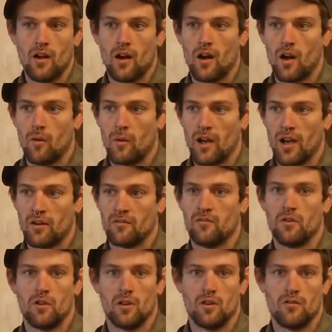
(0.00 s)
a
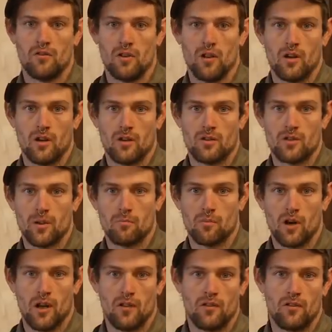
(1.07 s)
handful of the
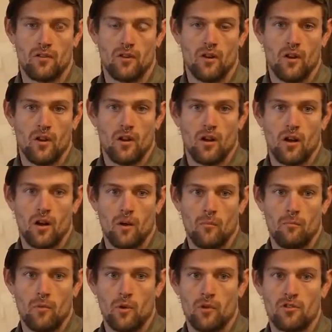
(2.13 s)
shipwrights
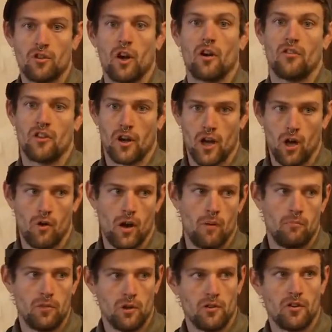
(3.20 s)
who started the
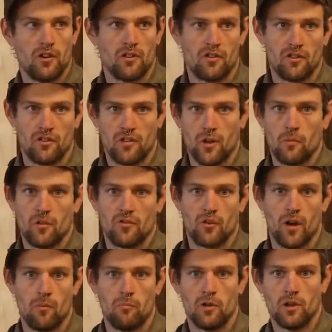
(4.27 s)
co-op built this timber
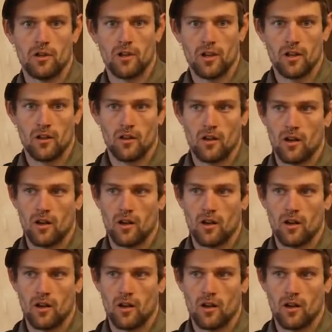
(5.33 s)
frame building,